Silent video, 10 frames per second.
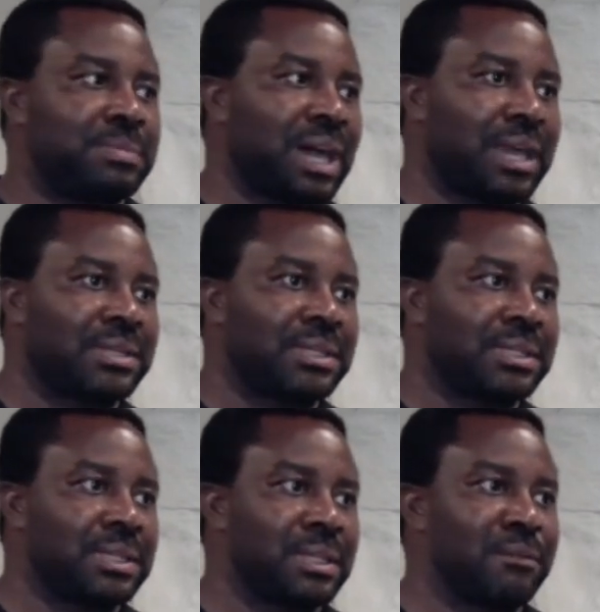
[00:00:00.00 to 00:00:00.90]

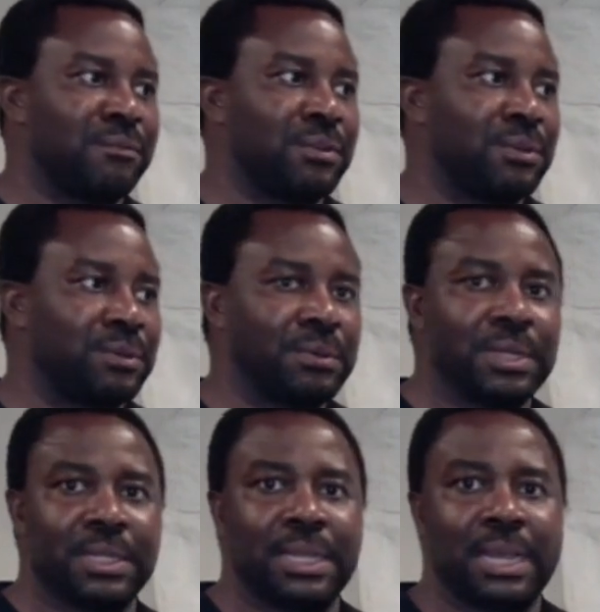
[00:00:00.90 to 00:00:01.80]
toxins in the
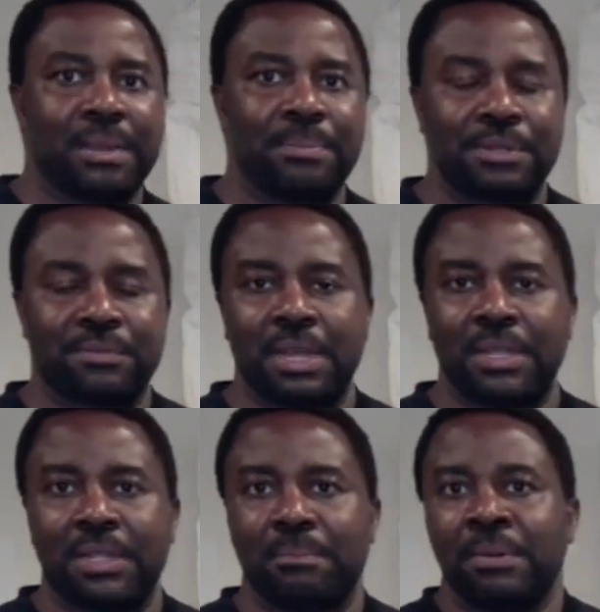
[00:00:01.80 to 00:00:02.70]
food and the
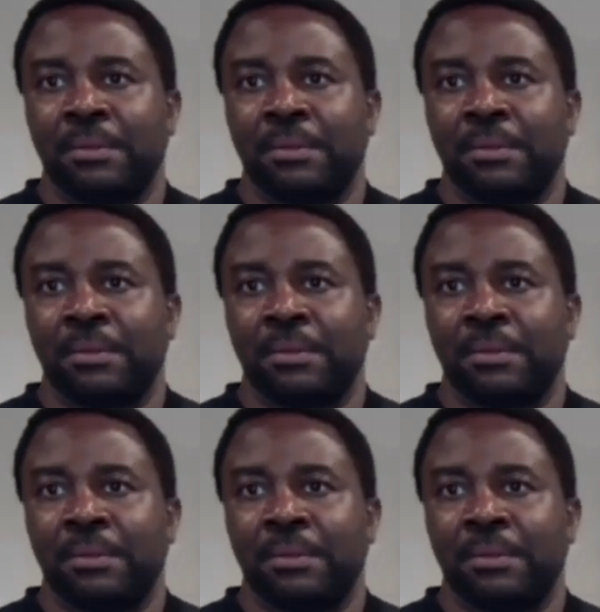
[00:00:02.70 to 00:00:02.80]
atmosphere